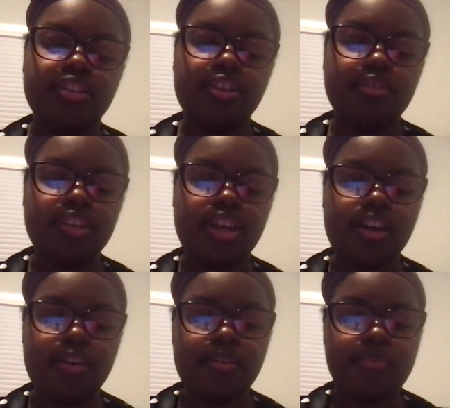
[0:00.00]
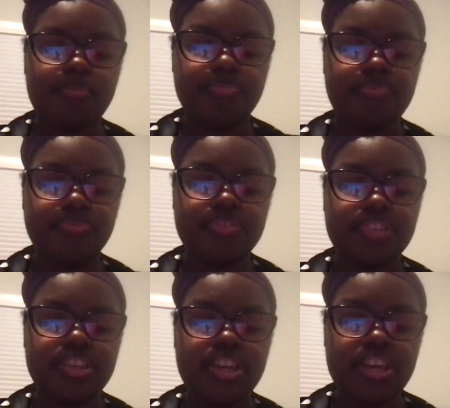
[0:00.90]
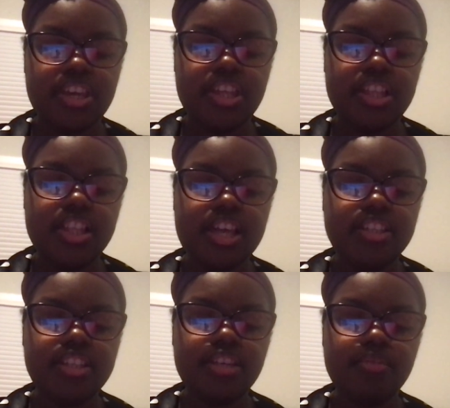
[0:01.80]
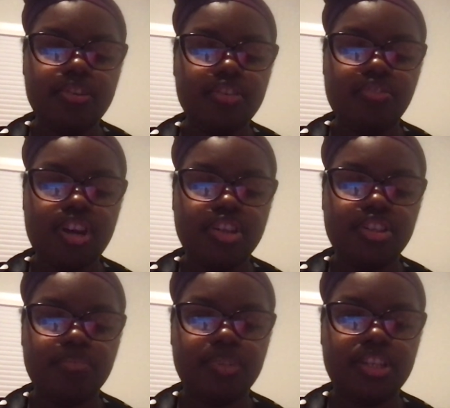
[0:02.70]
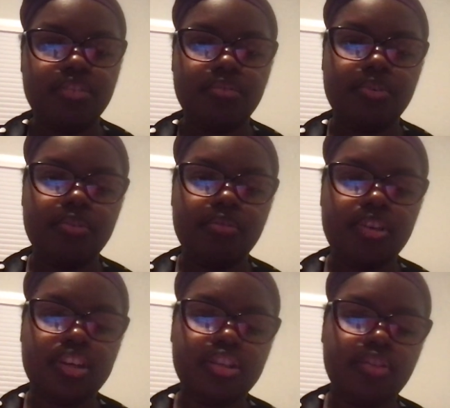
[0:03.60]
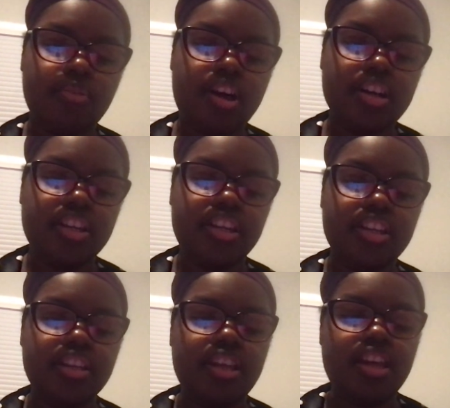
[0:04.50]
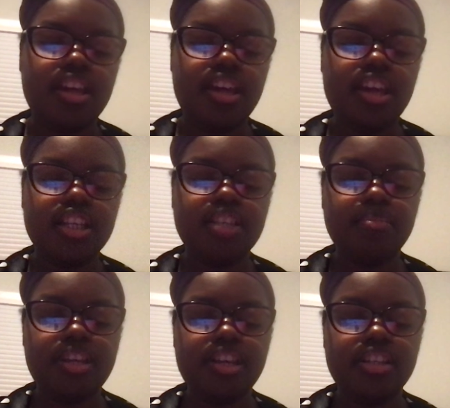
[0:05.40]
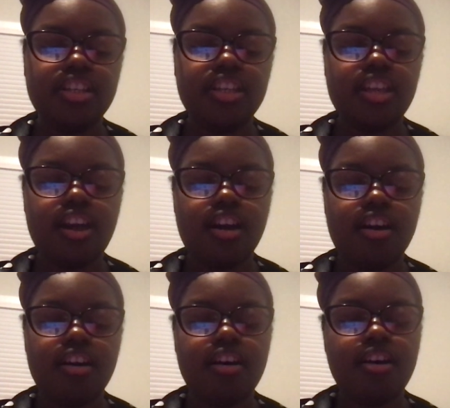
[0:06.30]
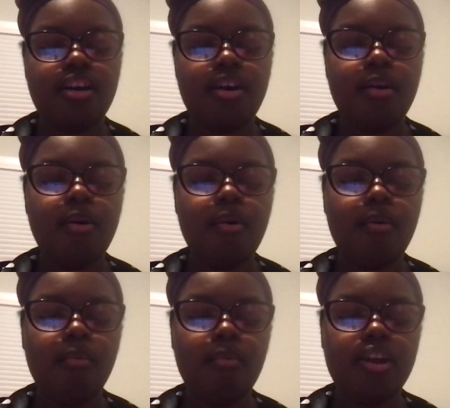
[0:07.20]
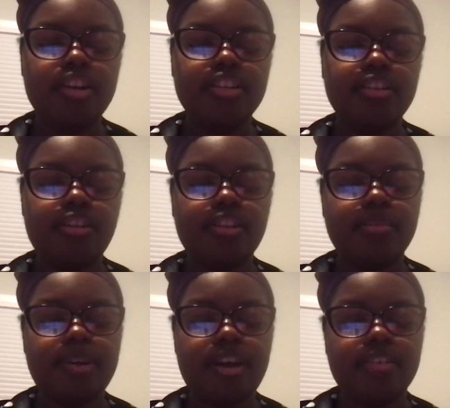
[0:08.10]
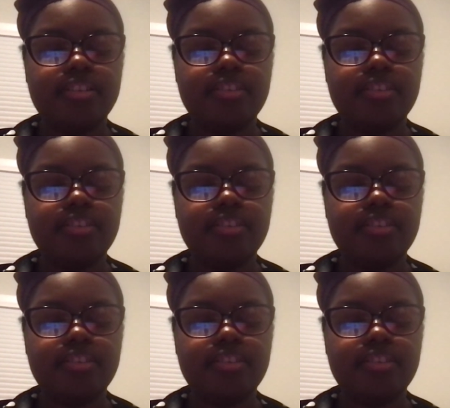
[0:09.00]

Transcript: So now let's see what aggression means real quick, so I can explain to y'all what it's all about.